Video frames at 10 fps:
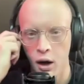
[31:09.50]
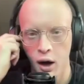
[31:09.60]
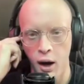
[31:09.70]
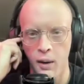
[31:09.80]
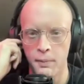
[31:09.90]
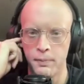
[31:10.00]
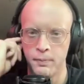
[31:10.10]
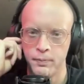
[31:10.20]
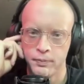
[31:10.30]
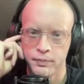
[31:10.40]
And
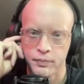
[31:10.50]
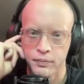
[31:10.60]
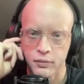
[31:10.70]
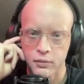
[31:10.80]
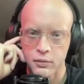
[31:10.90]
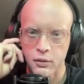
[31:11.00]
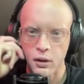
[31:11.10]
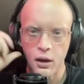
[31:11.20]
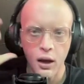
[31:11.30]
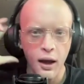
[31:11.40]

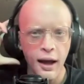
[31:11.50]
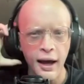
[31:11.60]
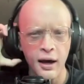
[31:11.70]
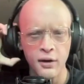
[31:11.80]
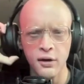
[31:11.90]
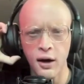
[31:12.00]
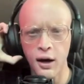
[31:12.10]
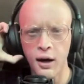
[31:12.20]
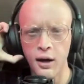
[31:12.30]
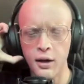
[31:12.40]

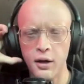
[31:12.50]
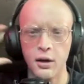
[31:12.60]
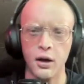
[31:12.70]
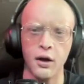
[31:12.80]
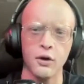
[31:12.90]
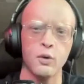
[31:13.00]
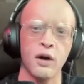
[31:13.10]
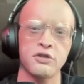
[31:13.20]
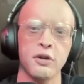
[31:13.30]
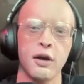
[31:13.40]
another
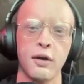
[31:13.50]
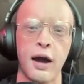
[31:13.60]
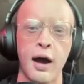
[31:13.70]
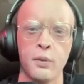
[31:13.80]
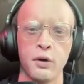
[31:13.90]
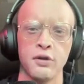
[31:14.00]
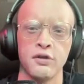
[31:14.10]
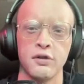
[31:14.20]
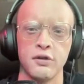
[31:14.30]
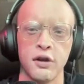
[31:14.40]
question that they had
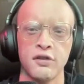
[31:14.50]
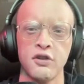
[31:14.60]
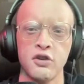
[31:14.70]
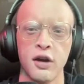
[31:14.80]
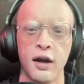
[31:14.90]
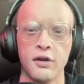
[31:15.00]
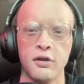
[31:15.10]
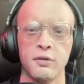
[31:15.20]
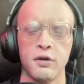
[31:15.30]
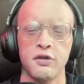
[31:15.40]
was: does the genetic
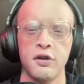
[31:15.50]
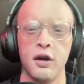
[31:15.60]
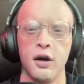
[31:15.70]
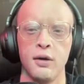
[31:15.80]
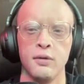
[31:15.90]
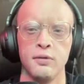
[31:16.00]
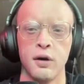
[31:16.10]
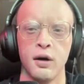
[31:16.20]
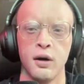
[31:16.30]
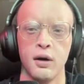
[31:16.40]
diversity of
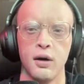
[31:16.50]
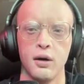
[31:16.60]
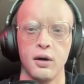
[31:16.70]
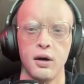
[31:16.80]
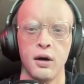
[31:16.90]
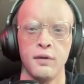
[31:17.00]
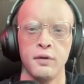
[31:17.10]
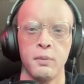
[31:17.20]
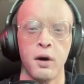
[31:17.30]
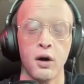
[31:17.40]

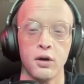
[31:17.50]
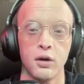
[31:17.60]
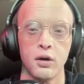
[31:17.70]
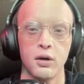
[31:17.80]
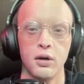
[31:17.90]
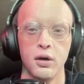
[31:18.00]
the partner